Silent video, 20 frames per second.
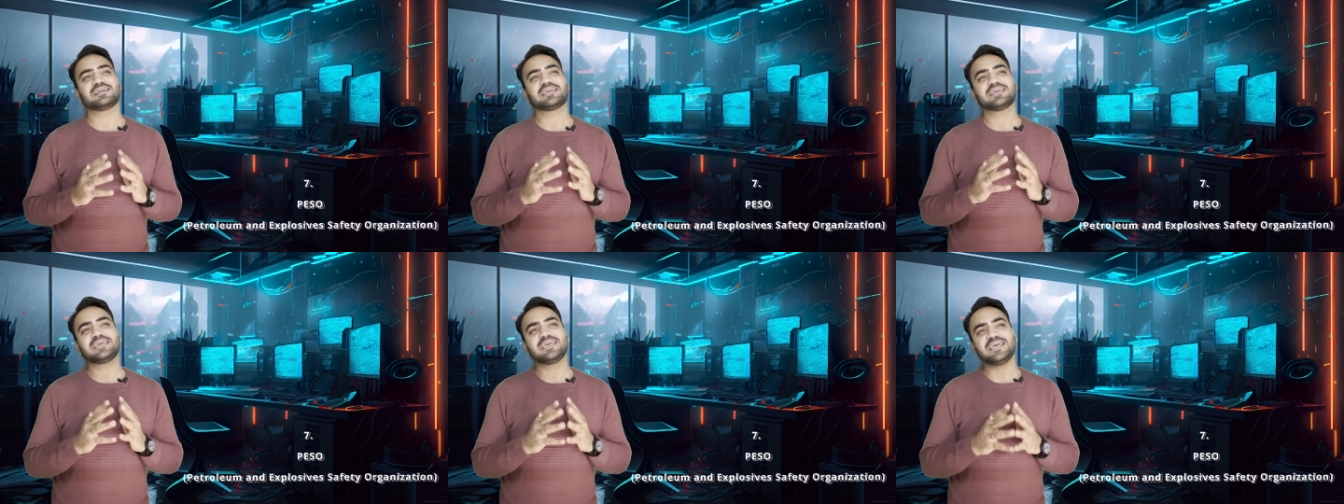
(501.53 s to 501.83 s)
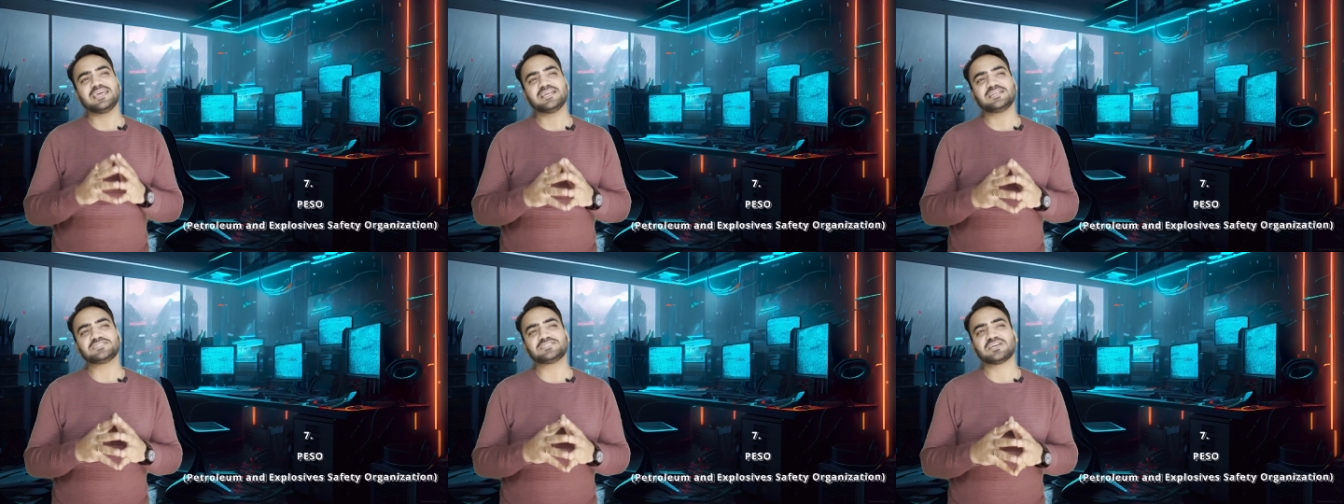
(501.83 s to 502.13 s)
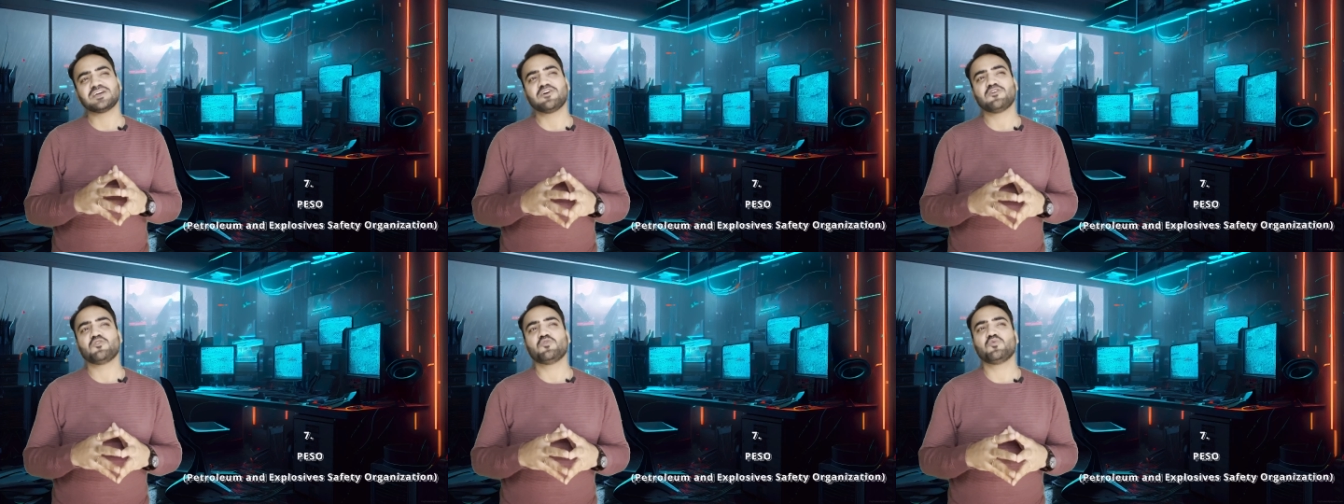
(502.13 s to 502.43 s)
catch
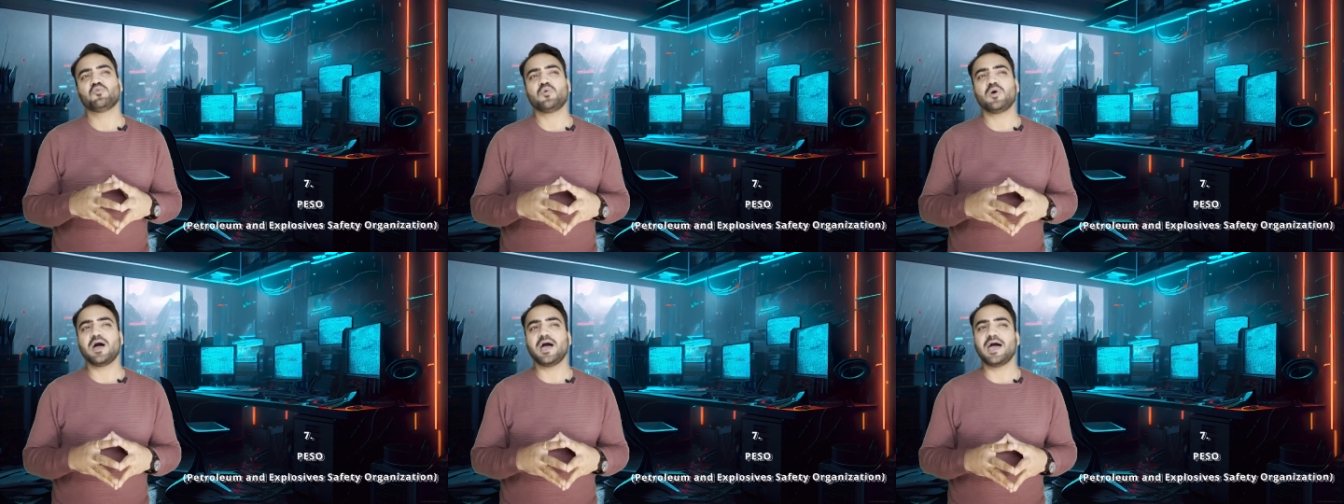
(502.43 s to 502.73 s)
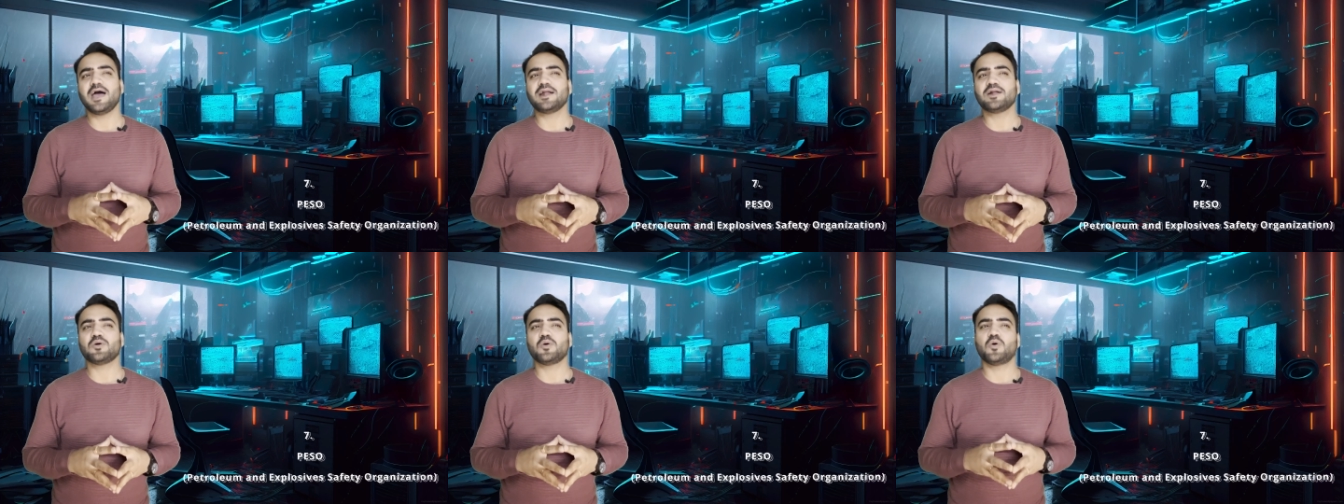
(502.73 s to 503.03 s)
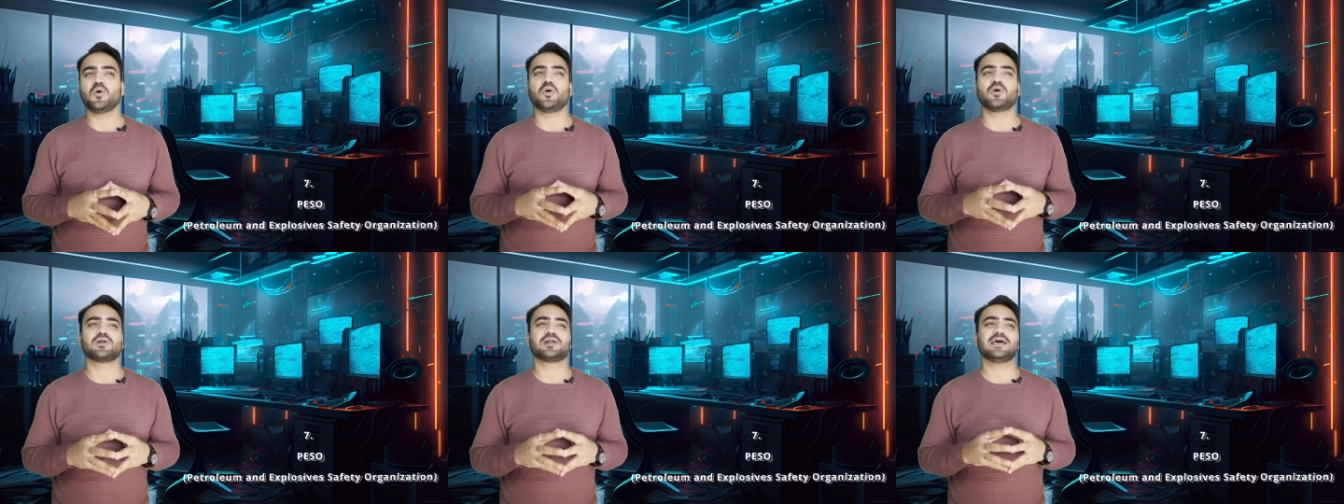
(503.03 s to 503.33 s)
fire
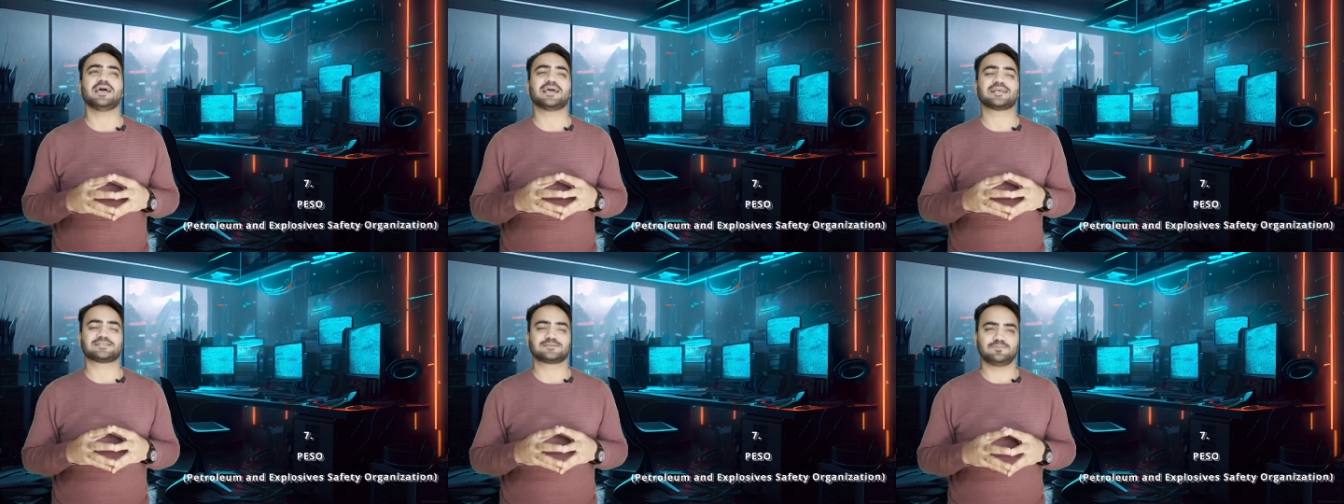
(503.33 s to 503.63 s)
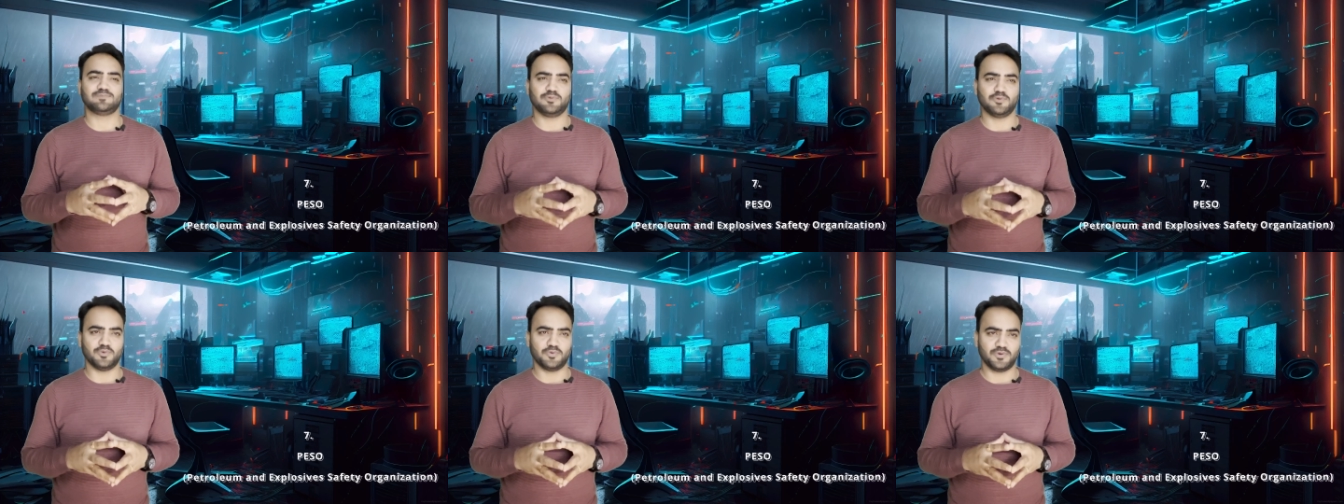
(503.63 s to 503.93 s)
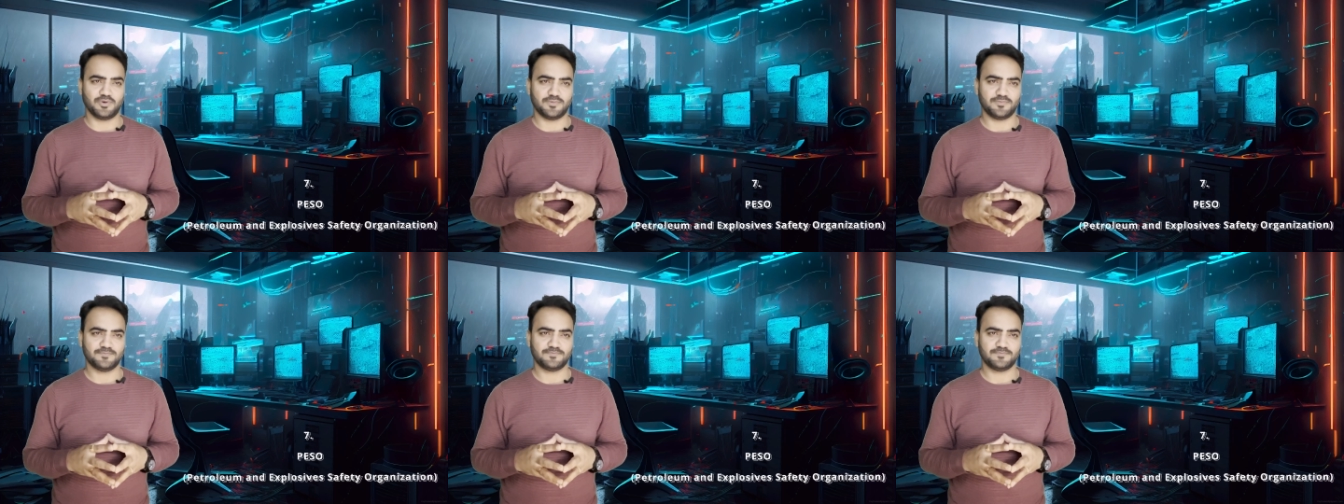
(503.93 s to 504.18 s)
or explode.